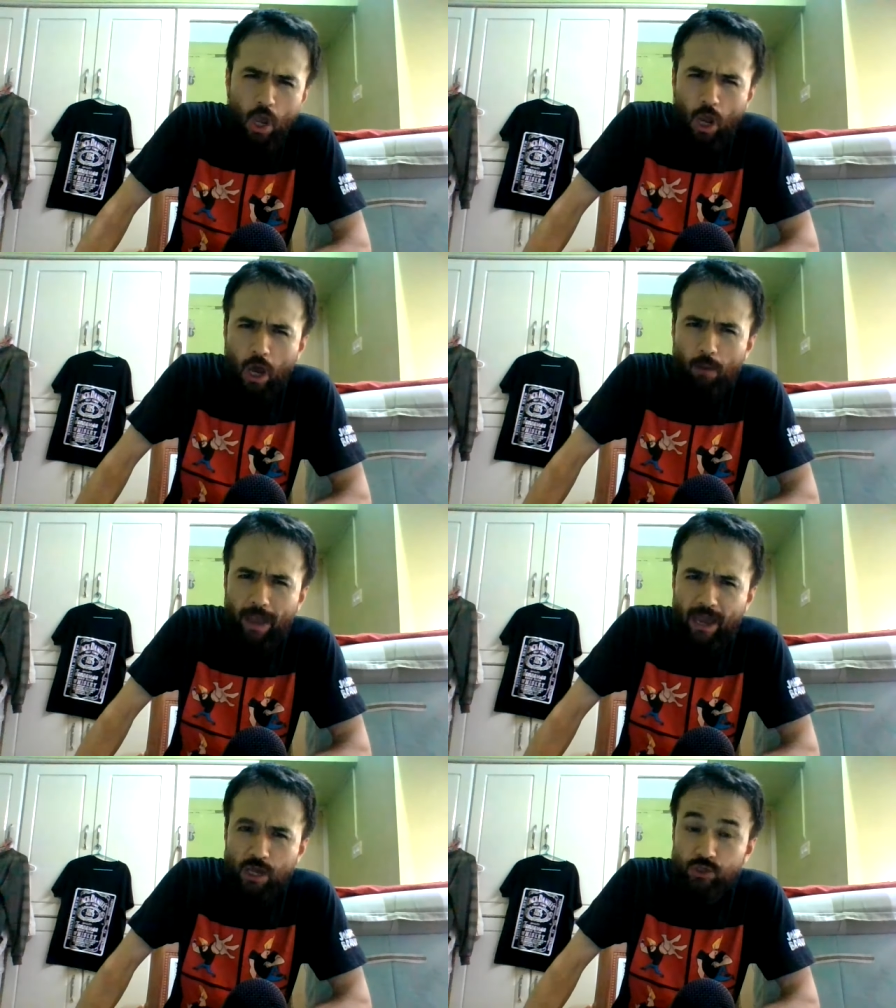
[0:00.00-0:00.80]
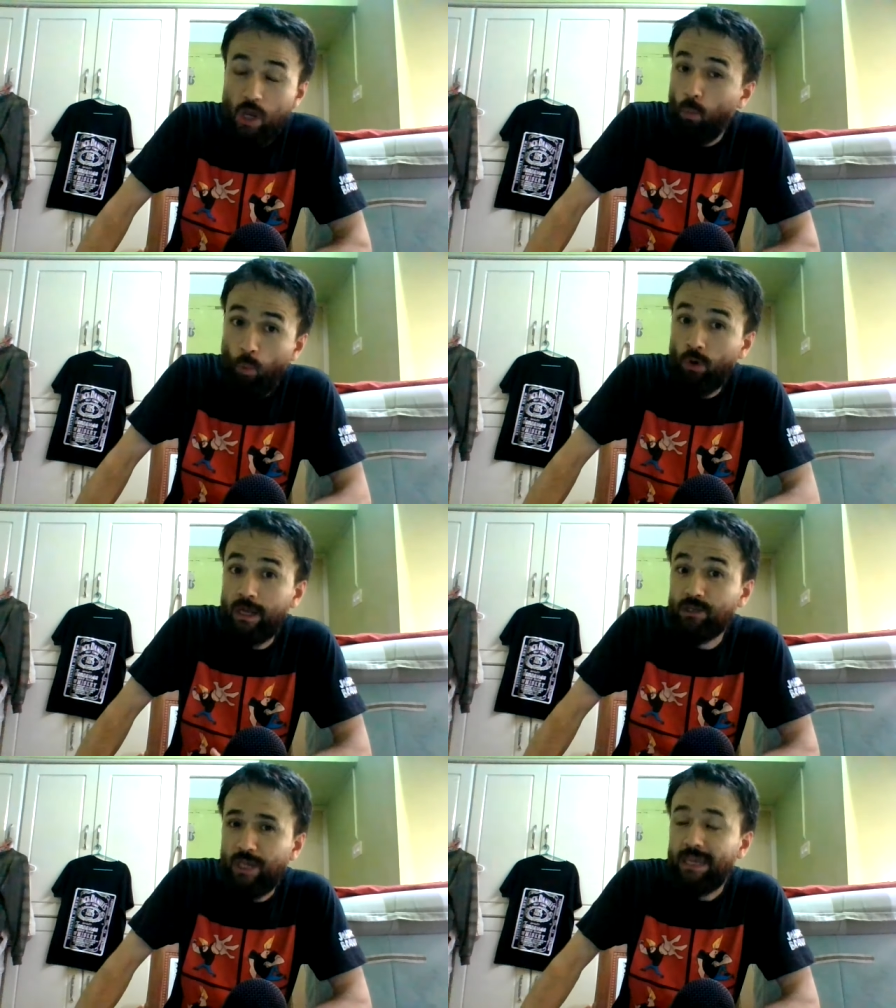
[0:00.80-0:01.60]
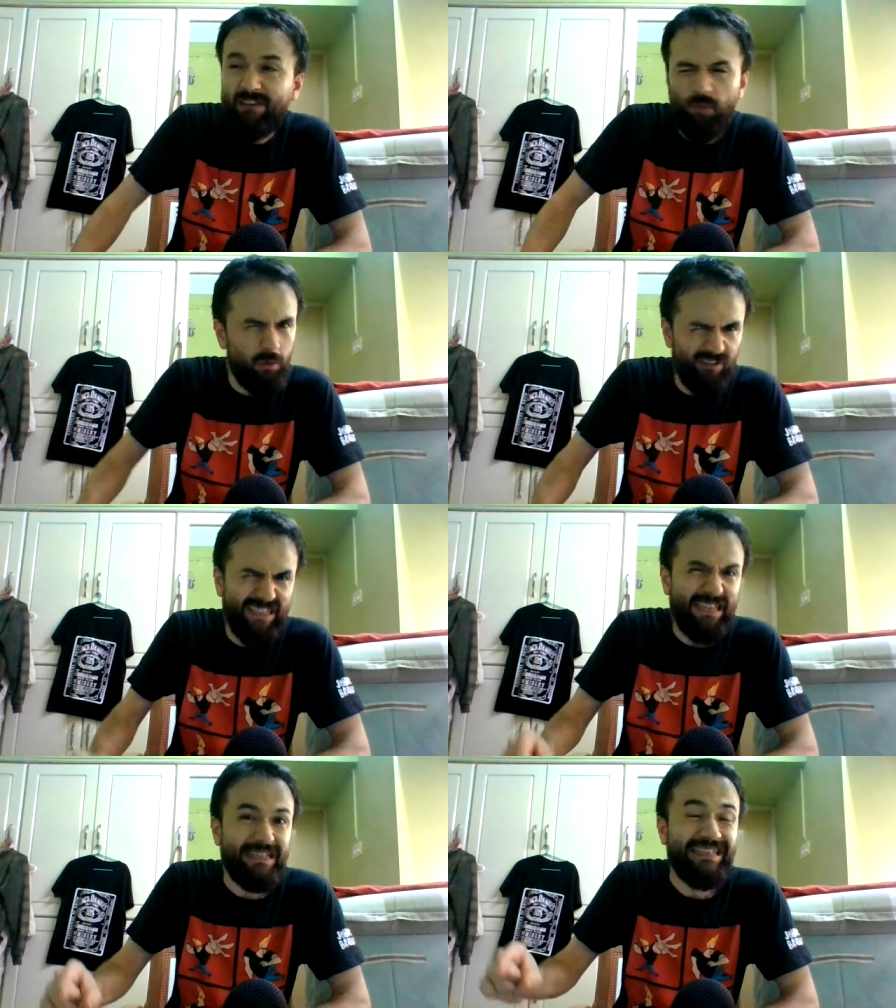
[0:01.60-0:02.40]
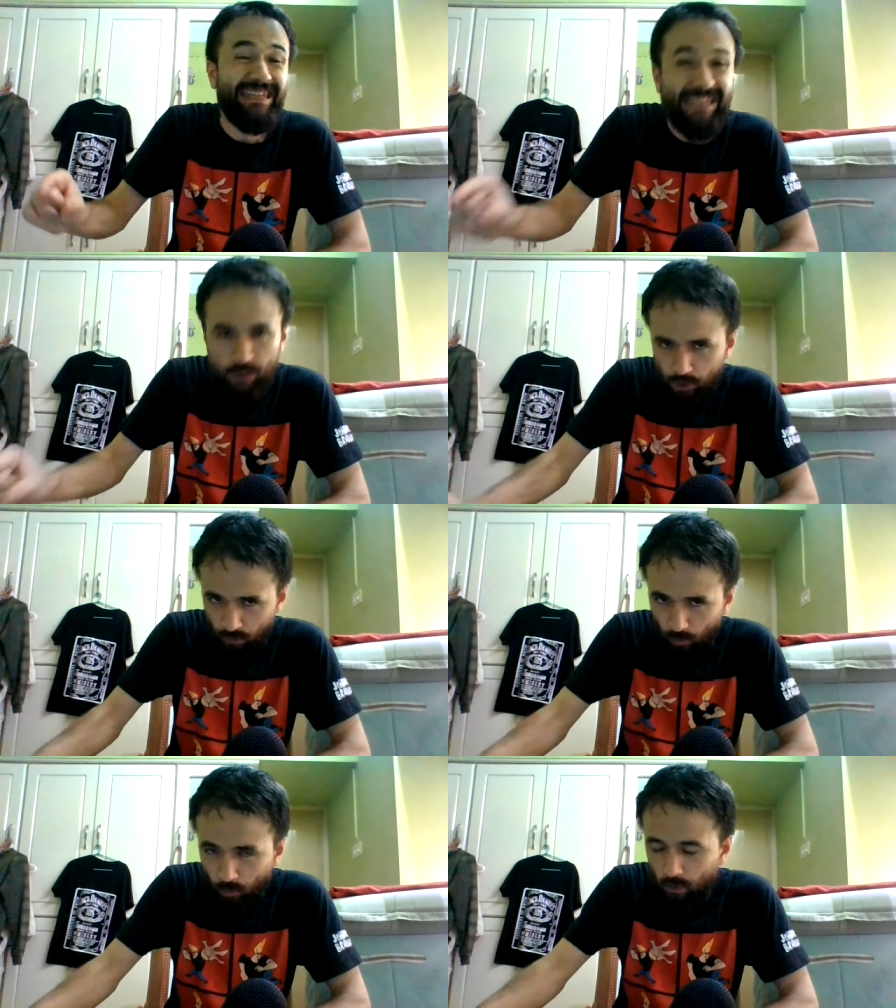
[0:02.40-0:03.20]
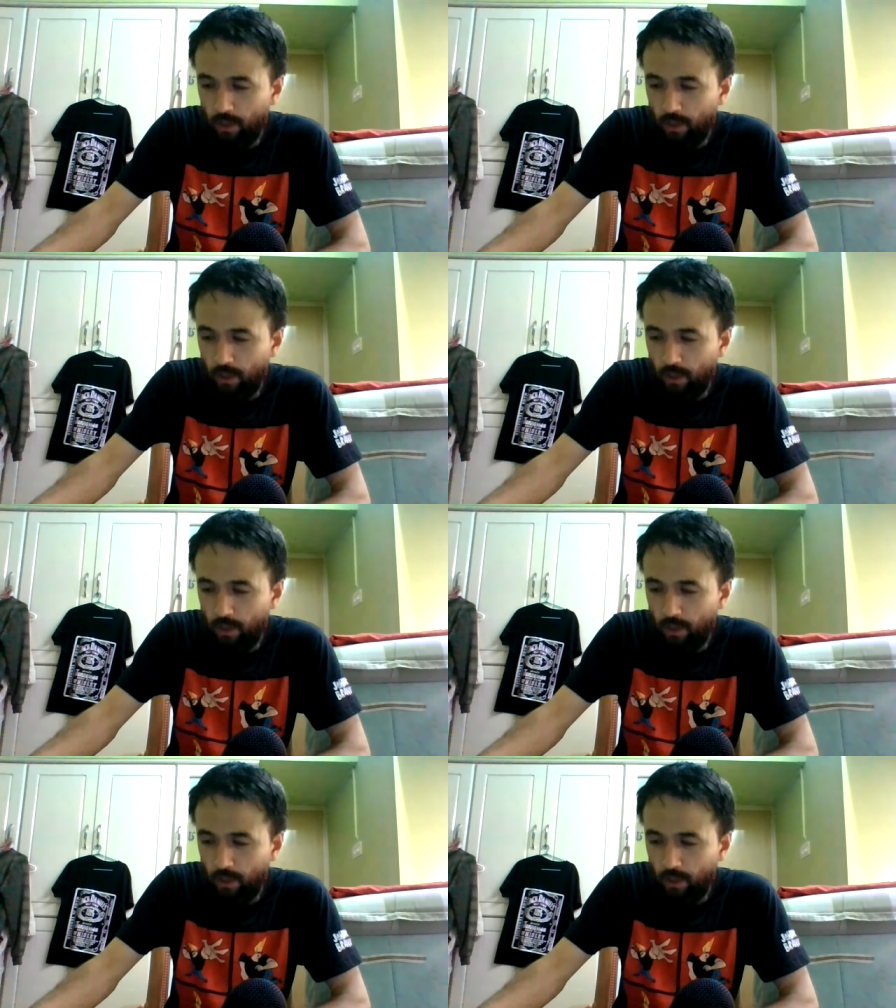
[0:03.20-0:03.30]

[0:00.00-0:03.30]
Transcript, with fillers: um, as a warning, saying if we really need to,